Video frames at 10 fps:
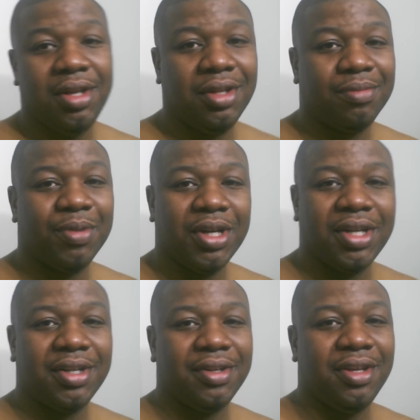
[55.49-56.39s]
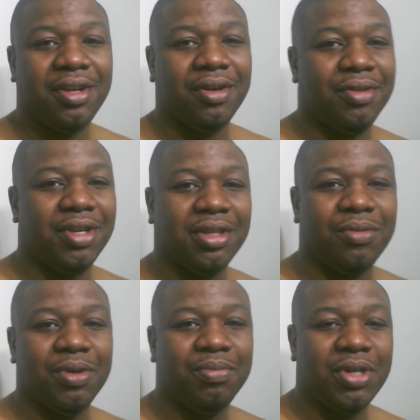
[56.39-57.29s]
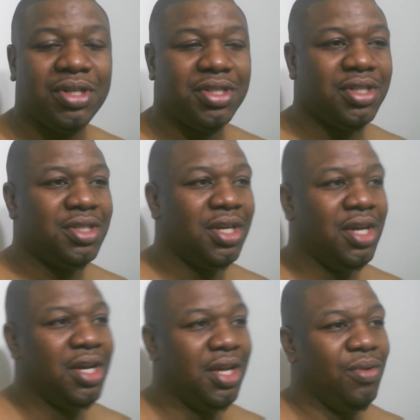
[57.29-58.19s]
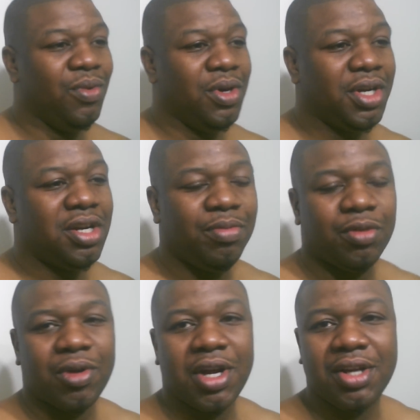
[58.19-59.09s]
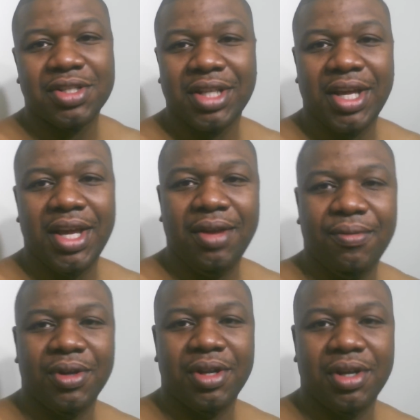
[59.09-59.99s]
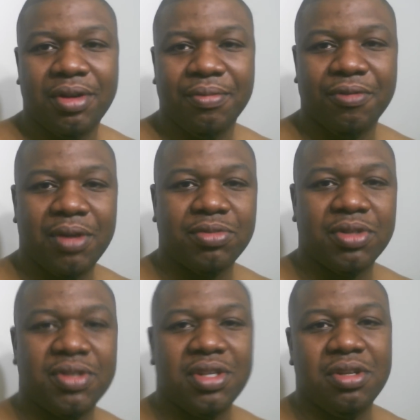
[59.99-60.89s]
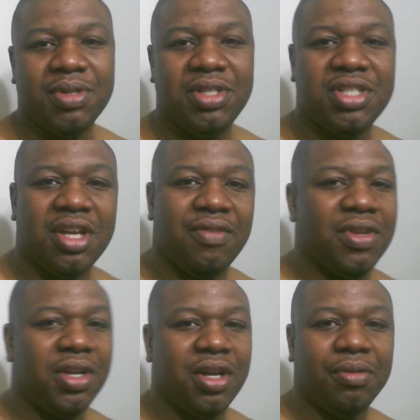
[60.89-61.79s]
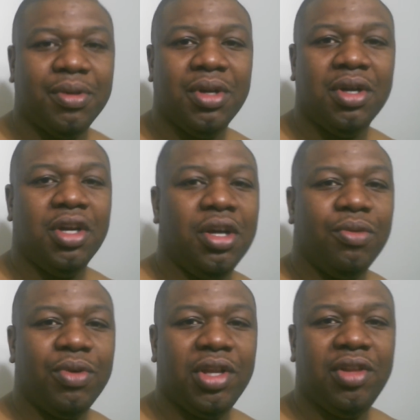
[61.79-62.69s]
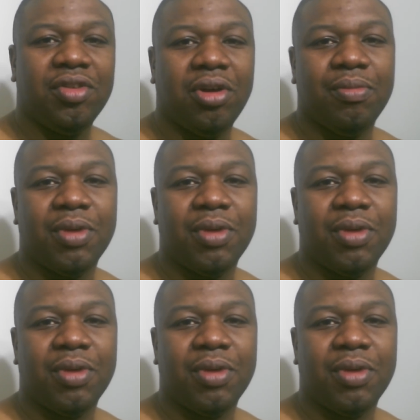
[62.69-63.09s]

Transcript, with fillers: but, you know, nothing with punches he won a couple of rounds late when uh, Frampton seemed to be saving it up. When he saw